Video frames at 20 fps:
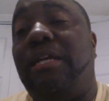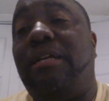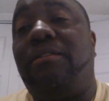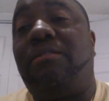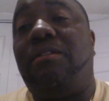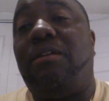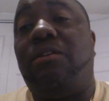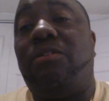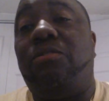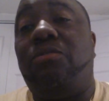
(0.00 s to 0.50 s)
they
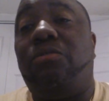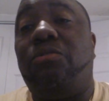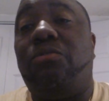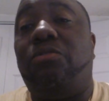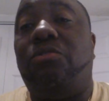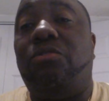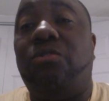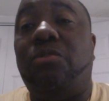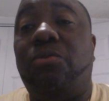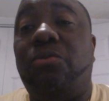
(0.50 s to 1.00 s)
tell you to
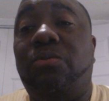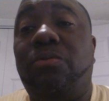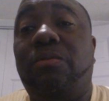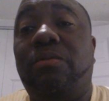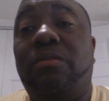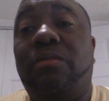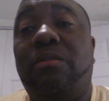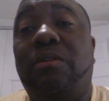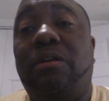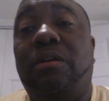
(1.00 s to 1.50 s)
do
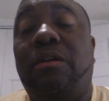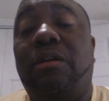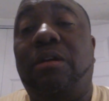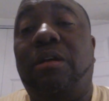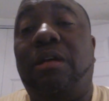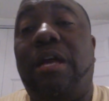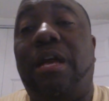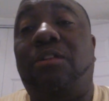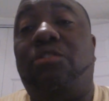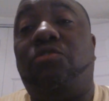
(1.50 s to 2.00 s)

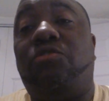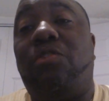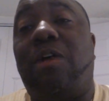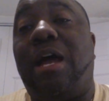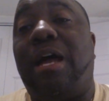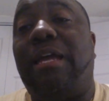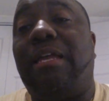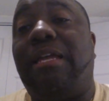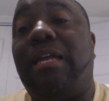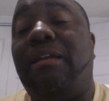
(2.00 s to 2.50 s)
and
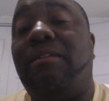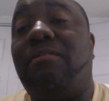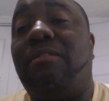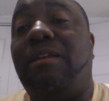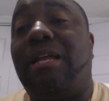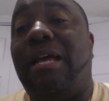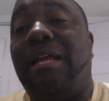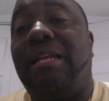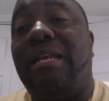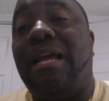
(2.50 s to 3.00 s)
try and get
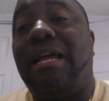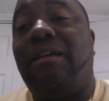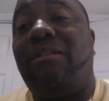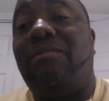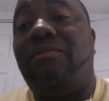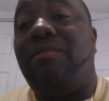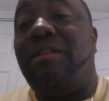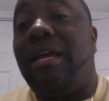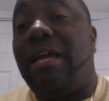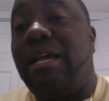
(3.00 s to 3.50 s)
to that
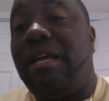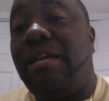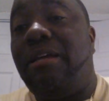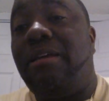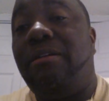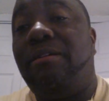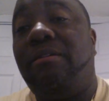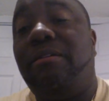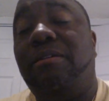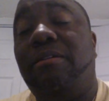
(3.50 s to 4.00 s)
next day